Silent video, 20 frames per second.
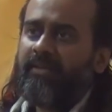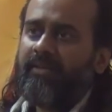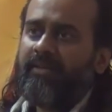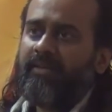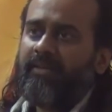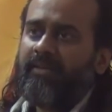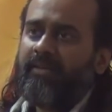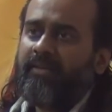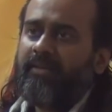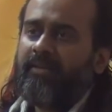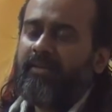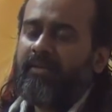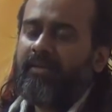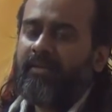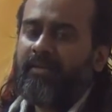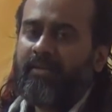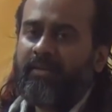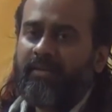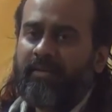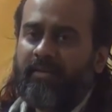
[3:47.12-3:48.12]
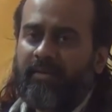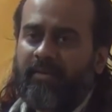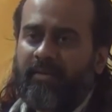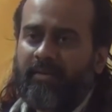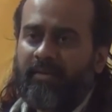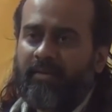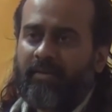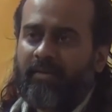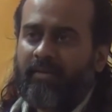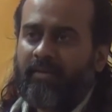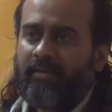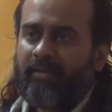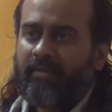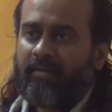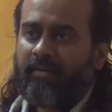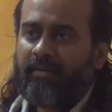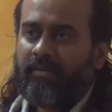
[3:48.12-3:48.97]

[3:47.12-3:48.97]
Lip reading: (no one is talking)